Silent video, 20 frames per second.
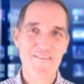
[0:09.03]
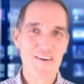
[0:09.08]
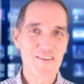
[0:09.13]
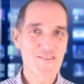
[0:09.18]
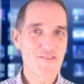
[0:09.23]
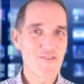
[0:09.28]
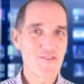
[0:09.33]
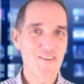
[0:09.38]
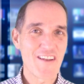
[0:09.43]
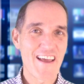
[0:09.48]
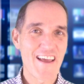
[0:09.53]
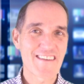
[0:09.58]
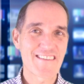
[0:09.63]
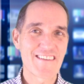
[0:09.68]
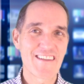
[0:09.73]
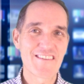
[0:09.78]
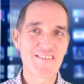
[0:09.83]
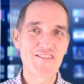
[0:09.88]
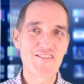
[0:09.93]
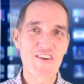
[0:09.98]
Virtual
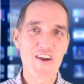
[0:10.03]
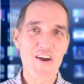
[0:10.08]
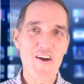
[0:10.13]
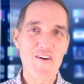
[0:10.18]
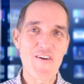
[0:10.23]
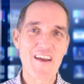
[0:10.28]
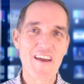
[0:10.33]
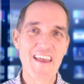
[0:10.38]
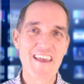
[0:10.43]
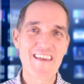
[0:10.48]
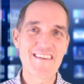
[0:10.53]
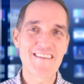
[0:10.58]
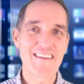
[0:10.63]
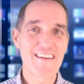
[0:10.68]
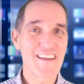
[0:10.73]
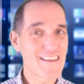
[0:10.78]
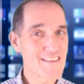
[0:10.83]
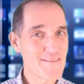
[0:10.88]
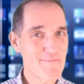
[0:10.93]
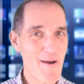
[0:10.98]
Excellence Show is
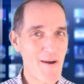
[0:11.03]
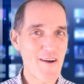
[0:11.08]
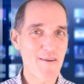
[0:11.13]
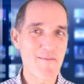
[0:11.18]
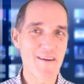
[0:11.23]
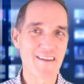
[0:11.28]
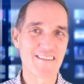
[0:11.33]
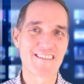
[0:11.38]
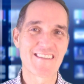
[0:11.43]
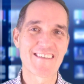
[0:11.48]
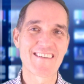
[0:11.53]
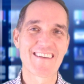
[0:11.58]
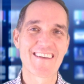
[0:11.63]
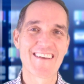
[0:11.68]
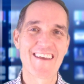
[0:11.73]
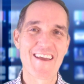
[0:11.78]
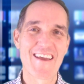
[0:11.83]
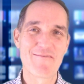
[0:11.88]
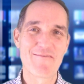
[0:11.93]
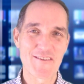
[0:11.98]
an experiment
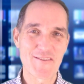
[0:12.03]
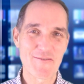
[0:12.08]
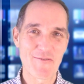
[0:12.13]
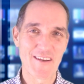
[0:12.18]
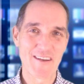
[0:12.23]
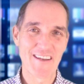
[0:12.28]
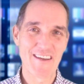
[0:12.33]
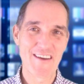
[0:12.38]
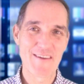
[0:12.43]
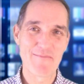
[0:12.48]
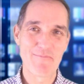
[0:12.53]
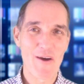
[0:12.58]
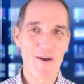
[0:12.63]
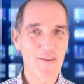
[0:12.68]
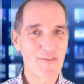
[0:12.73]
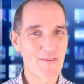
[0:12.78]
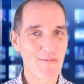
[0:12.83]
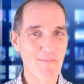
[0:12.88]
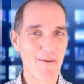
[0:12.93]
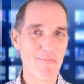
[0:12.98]
in which we learn
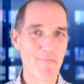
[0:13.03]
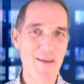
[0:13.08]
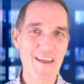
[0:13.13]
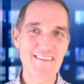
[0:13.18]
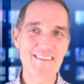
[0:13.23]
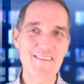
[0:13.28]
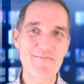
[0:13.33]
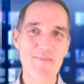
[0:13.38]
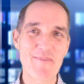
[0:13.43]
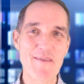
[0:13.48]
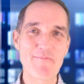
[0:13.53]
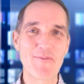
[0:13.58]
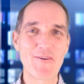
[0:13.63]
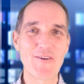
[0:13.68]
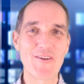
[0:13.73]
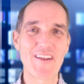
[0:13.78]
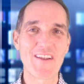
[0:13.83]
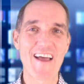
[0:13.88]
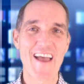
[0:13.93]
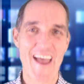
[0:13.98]
both from amazing
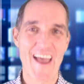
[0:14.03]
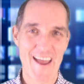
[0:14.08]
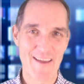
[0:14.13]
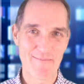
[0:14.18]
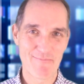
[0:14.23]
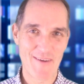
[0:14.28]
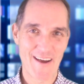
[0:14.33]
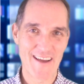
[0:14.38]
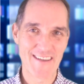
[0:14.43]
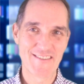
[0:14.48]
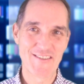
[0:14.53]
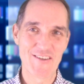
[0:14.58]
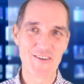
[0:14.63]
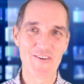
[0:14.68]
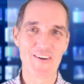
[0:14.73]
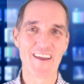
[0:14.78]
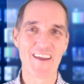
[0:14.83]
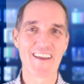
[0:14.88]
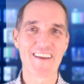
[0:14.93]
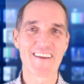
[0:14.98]
people and by
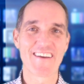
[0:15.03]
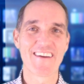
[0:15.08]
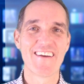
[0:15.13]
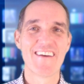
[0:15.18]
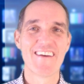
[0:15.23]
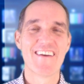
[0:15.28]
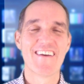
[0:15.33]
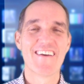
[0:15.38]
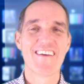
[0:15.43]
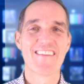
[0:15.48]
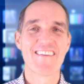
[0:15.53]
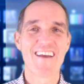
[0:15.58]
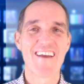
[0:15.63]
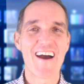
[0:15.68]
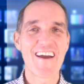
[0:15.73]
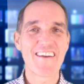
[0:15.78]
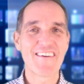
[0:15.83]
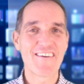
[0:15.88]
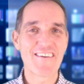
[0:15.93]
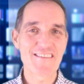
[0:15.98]
doing. The
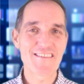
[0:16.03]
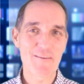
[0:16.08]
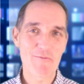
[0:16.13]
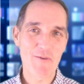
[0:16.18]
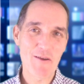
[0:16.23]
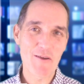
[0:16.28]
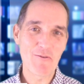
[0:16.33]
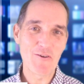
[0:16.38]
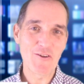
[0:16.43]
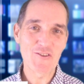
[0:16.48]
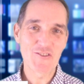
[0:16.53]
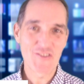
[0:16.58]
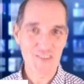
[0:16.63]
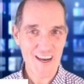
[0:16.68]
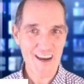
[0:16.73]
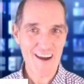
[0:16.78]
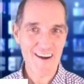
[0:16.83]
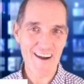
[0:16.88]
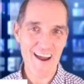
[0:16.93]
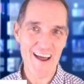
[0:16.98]
idea is that we will
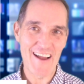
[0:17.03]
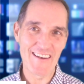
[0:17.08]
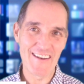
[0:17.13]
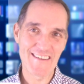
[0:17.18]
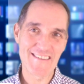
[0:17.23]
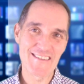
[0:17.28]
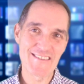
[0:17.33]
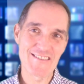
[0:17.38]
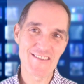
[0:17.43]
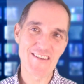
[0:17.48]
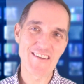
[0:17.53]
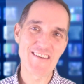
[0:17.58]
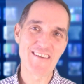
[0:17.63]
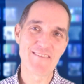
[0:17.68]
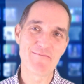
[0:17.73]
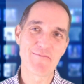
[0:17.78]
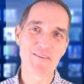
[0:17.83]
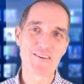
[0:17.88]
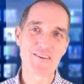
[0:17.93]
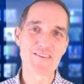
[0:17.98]
share our lessons
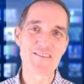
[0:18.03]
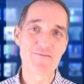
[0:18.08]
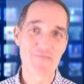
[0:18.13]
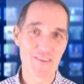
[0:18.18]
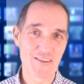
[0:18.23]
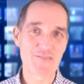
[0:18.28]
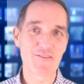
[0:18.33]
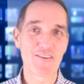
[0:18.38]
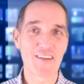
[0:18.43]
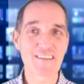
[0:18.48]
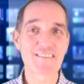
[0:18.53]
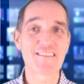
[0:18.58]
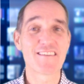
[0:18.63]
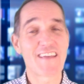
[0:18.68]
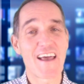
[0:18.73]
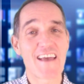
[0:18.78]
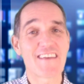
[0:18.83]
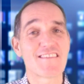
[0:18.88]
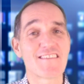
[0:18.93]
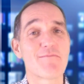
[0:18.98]
learned because virtual
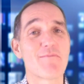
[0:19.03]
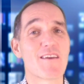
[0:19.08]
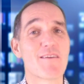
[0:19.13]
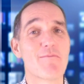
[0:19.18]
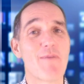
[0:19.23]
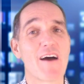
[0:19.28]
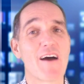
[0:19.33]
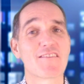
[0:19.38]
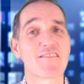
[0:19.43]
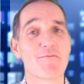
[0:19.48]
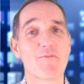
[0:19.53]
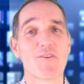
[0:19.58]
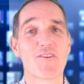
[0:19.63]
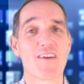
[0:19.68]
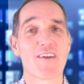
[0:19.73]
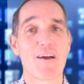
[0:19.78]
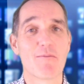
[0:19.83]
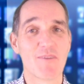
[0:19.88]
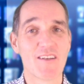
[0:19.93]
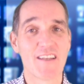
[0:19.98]
excellence has to be about
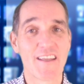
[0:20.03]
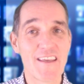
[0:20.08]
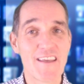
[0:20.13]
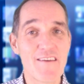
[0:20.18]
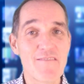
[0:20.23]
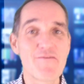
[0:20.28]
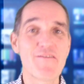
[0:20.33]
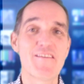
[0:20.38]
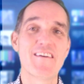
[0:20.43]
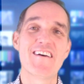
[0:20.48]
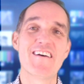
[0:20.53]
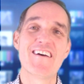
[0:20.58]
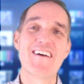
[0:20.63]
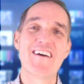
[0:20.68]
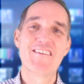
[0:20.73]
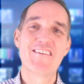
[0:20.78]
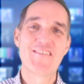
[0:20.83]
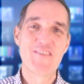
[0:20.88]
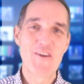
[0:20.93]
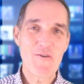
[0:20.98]
community, I believe,
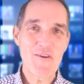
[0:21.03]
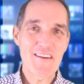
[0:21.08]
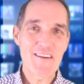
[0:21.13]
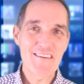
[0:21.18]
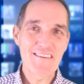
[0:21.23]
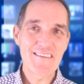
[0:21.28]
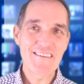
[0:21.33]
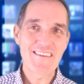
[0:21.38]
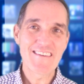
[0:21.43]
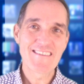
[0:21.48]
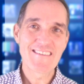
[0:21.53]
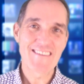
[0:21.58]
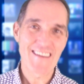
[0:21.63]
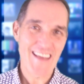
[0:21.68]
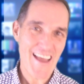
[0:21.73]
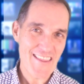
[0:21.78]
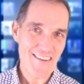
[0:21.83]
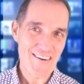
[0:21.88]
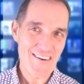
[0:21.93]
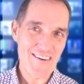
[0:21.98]
doing
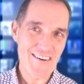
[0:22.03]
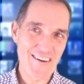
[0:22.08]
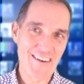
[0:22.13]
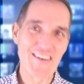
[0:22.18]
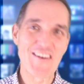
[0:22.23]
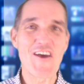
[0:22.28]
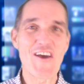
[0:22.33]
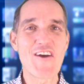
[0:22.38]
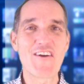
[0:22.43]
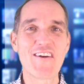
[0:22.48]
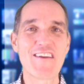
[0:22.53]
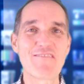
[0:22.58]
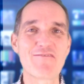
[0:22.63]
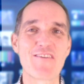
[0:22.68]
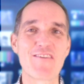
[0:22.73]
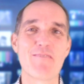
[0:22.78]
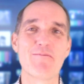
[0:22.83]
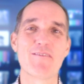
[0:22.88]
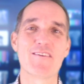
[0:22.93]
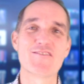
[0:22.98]
together and learning
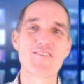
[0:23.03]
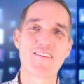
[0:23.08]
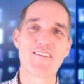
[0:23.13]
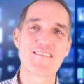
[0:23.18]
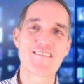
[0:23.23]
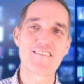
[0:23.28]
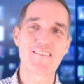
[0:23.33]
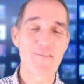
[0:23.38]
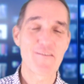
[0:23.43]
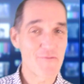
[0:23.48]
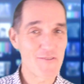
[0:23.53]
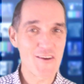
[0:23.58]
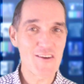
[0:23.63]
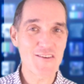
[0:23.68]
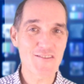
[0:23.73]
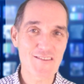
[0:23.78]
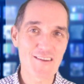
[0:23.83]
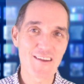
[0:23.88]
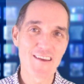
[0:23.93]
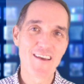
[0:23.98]
from it. So this is the
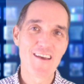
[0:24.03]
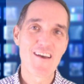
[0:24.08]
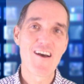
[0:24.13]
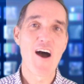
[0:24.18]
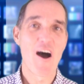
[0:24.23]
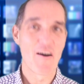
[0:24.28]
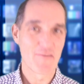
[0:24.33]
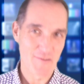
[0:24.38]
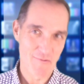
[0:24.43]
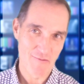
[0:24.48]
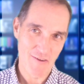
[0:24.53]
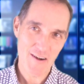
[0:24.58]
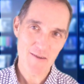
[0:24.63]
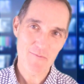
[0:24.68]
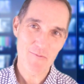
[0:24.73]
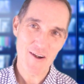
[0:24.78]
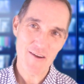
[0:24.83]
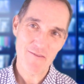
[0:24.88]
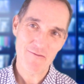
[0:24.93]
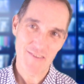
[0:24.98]
first of some very
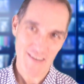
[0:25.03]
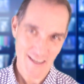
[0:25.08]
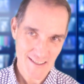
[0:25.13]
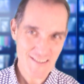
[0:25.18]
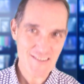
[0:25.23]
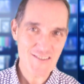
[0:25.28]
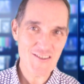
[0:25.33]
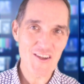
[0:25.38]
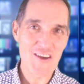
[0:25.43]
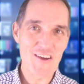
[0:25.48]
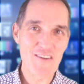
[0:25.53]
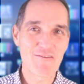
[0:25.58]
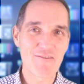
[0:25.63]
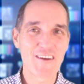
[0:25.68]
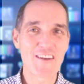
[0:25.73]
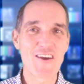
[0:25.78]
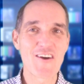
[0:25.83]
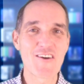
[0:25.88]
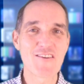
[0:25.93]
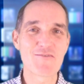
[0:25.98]
brief lessons learned
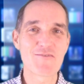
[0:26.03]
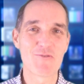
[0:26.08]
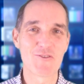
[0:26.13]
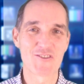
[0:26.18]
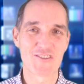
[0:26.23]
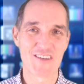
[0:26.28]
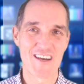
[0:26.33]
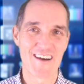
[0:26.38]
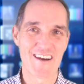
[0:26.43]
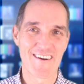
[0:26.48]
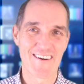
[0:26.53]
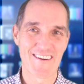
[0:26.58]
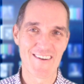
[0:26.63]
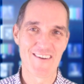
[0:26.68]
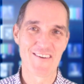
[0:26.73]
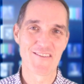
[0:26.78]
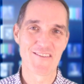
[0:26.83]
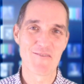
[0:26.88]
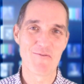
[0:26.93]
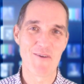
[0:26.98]
videos we'll share
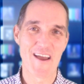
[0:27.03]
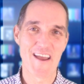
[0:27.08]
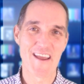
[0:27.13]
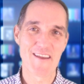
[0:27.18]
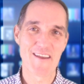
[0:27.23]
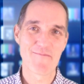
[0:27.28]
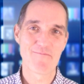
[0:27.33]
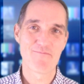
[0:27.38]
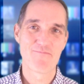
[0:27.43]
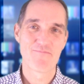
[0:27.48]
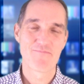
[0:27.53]
along the way.